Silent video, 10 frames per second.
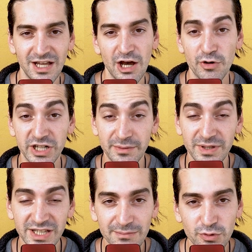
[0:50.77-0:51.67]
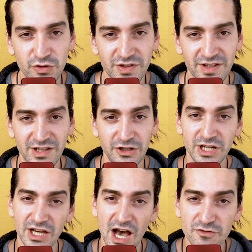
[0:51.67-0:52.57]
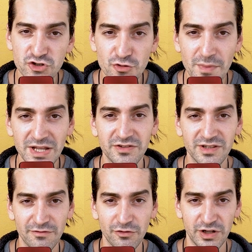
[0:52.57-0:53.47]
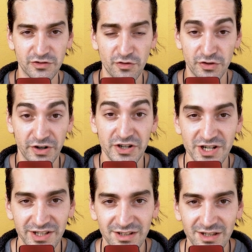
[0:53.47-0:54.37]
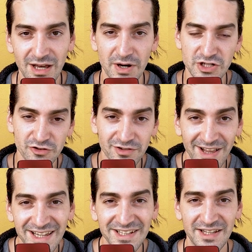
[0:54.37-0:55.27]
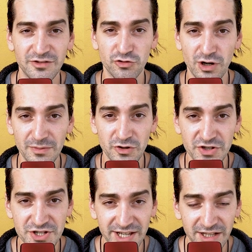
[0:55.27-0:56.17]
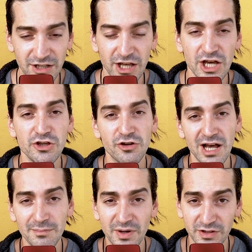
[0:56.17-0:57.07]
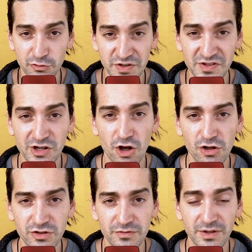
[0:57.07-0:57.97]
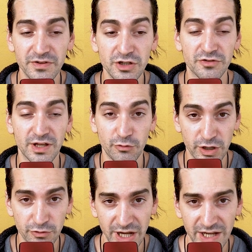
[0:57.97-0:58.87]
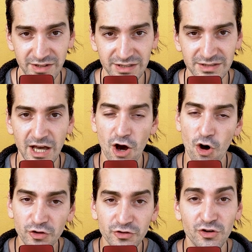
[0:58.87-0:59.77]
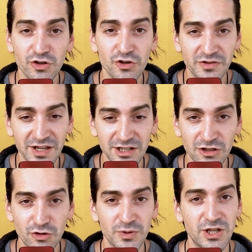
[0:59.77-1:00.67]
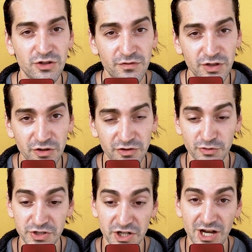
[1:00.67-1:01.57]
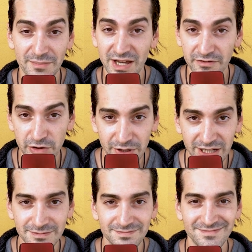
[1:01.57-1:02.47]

We're at the beginning process, and you can have a tremendous influence over our channel. By just liking and subscribing to our channel, you'll help us increase the quality of the videos that we're creating. Also, you'll stay in the loop with the new videos which are coming every week.